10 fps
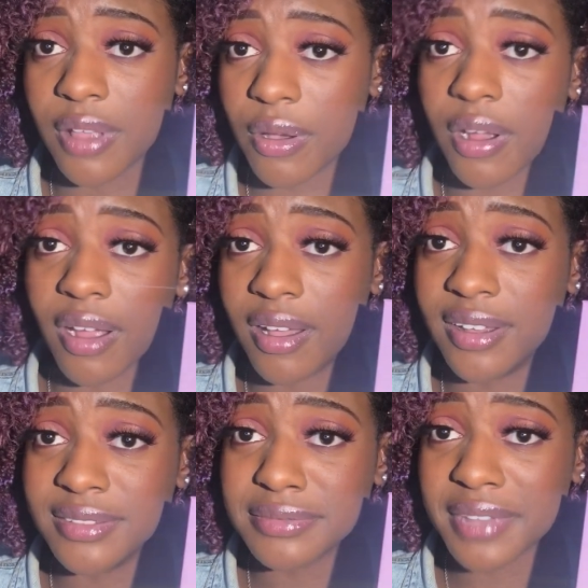Glow
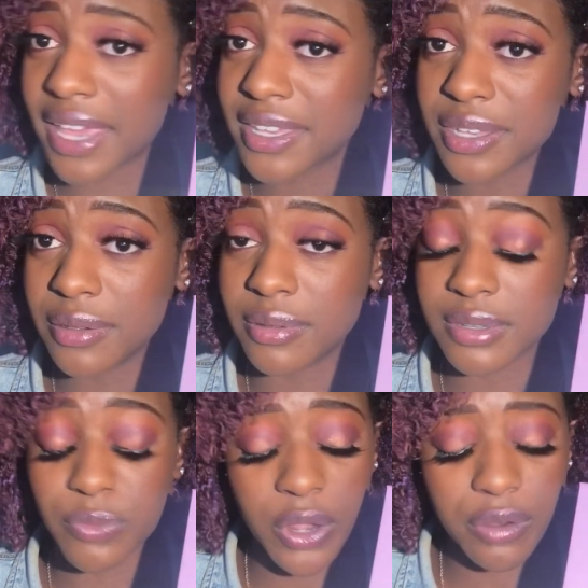Girl. Thank
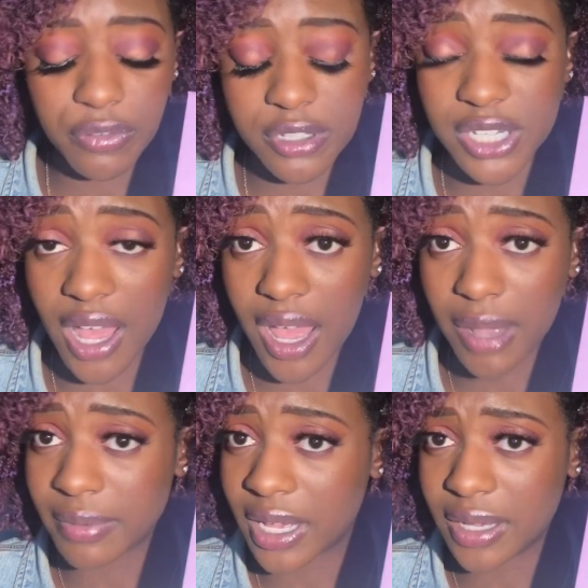you. Wonderful
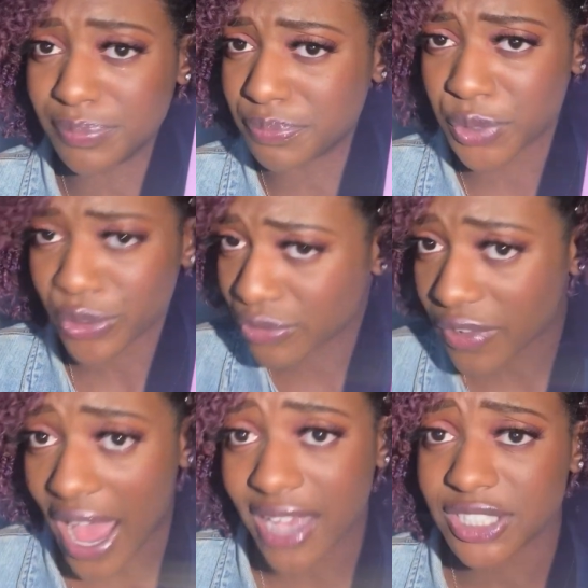job.
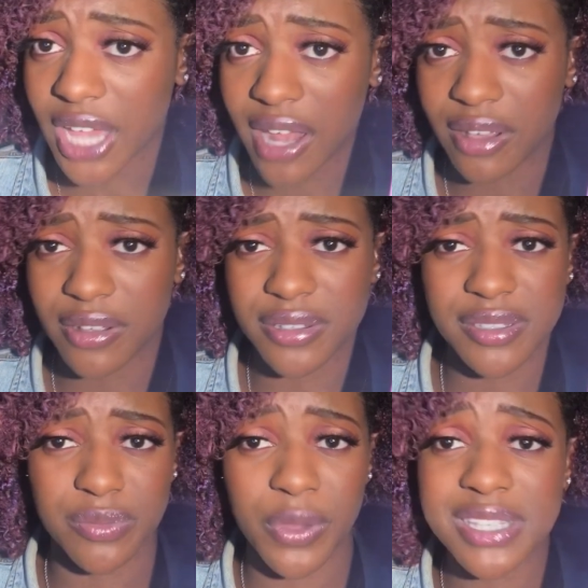Beautiful
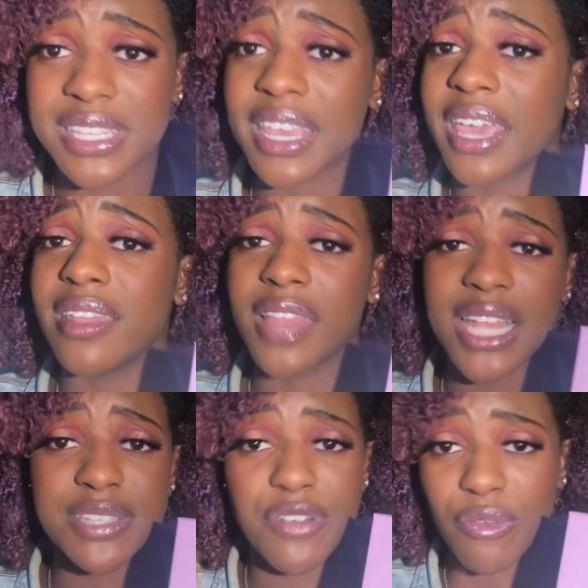eyeshadows. Once again,
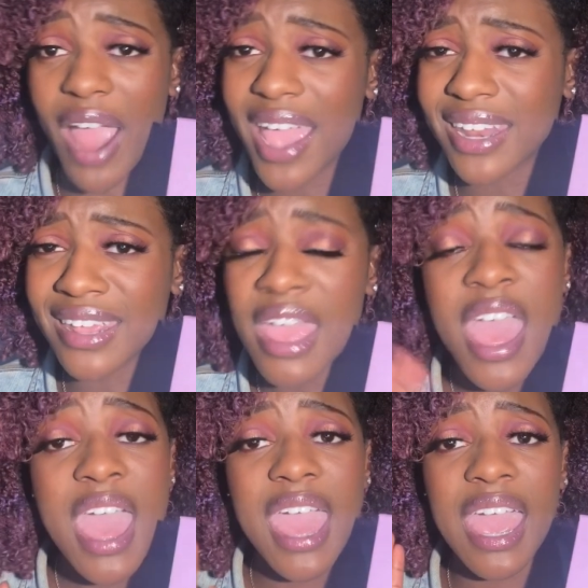lots of variety.
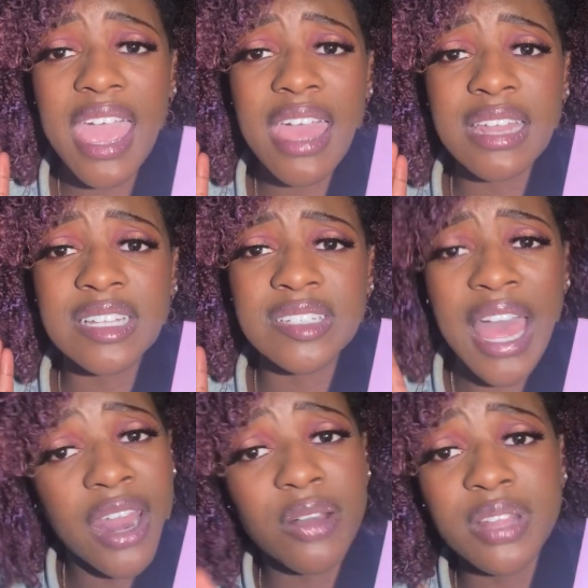And
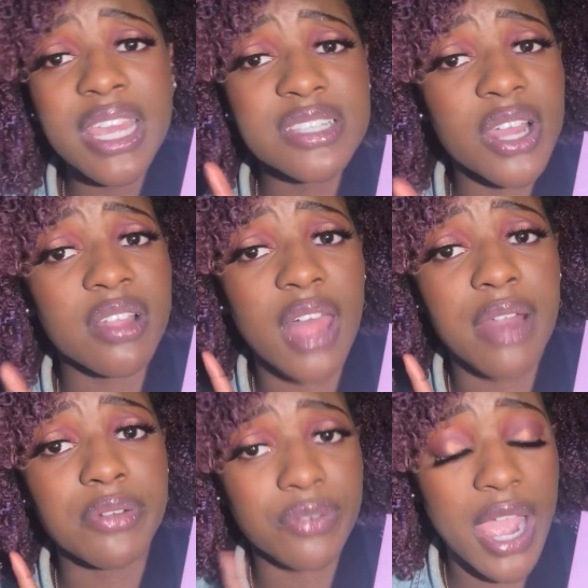not only is there a
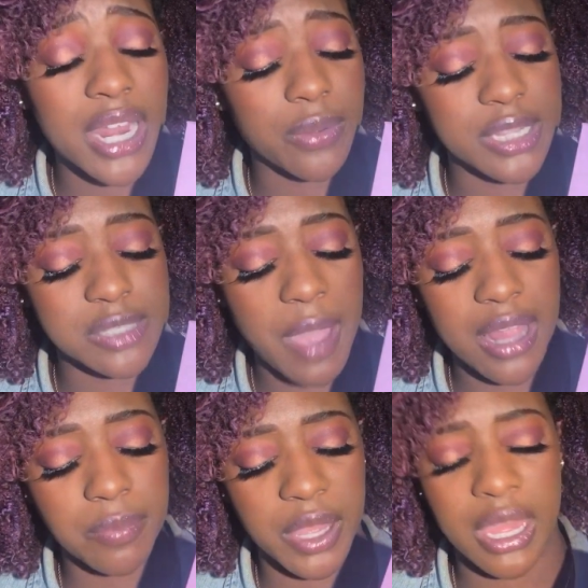lot of variety with this
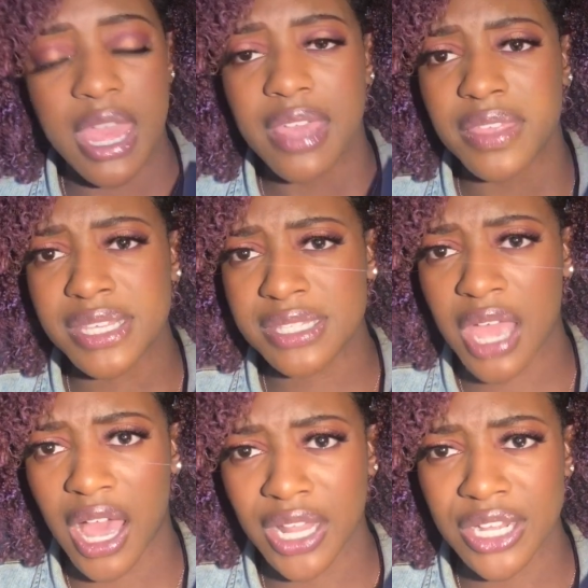palette, but these
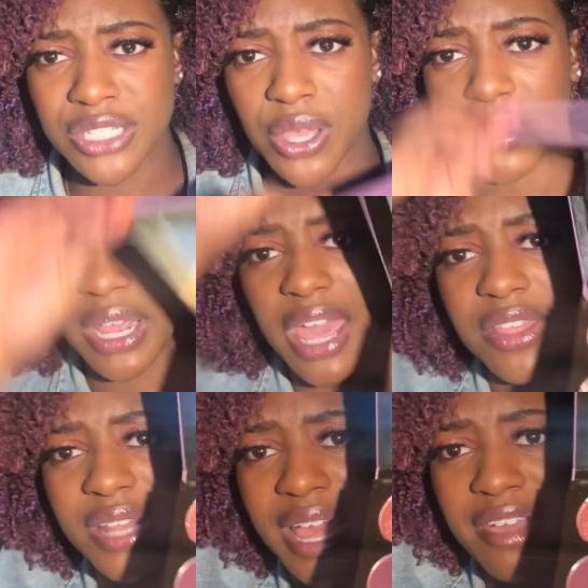colors go
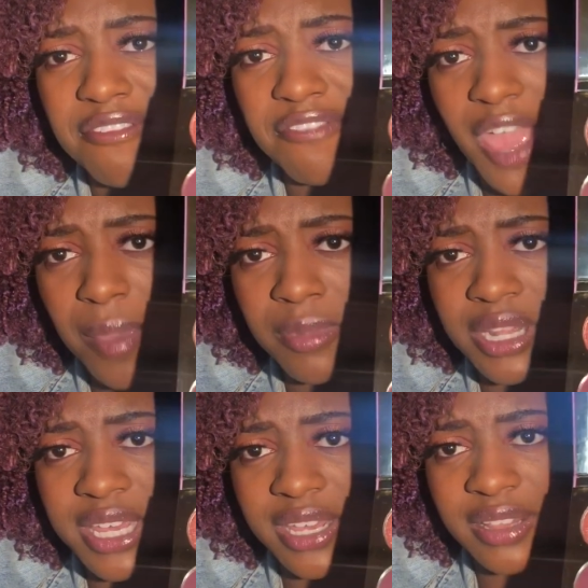together like a
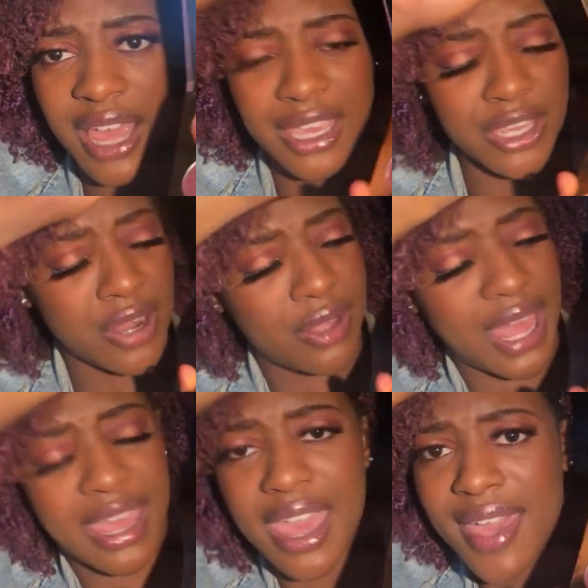family. Like, you know,
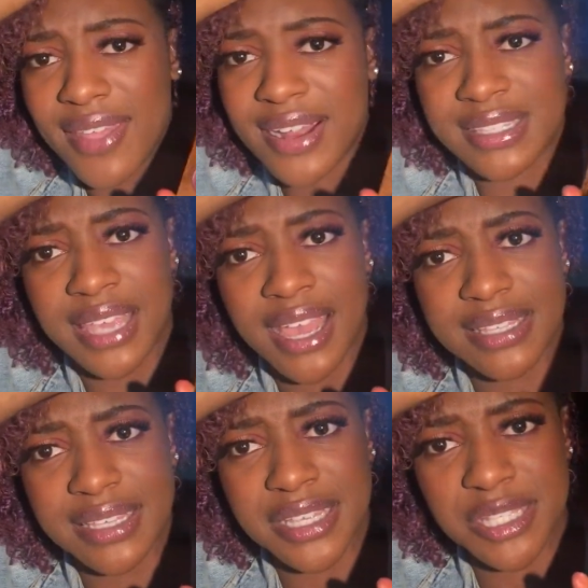like there's
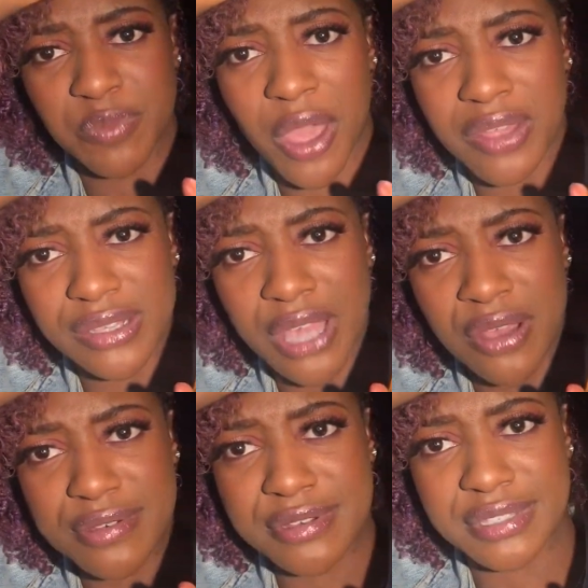cousins, brothers,
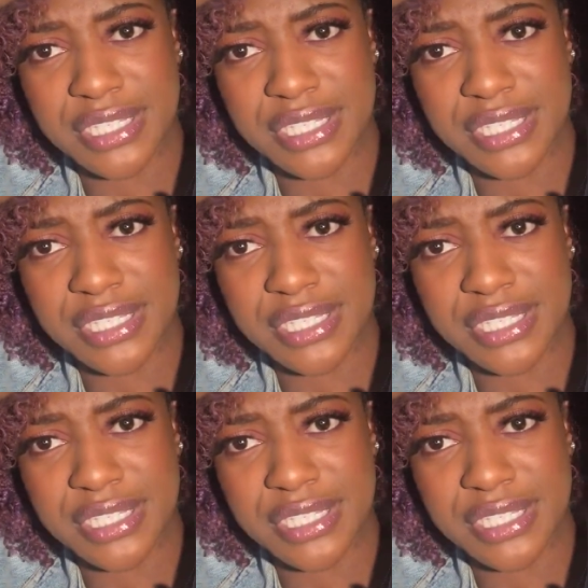uncles,